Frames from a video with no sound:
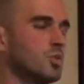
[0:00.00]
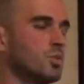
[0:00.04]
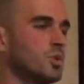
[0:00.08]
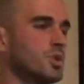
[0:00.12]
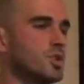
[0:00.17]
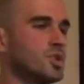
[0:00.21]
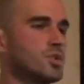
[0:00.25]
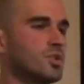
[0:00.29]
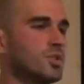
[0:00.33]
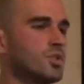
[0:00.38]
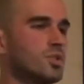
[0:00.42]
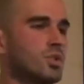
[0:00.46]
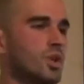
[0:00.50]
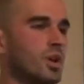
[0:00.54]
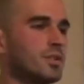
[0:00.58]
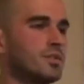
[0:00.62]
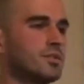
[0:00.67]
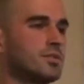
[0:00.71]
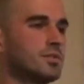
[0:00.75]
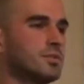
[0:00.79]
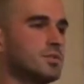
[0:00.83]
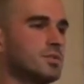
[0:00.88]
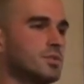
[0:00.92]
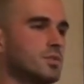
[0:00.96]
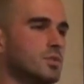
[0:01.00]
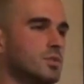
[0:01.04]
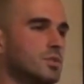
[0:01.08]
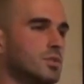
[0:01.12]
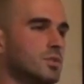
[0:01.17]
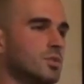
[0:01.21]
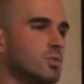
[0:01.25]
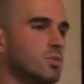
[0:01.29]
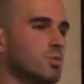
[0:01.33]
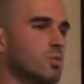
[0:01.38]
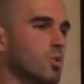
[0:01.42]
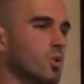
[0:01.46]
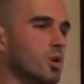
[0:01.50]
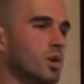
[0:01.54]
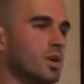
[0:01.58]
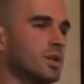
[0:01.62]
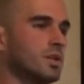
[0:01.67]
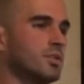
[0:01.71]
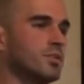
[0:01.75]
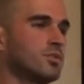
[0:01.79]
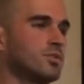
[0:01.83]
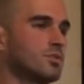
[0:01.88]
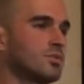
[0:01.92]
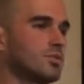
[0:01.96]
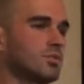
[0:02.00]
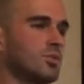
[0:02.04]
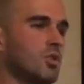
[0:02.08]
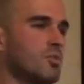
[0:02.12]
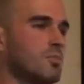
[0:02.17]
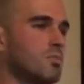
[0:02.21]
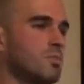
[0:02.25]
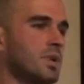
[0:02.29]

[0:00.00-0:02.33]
we should not worry so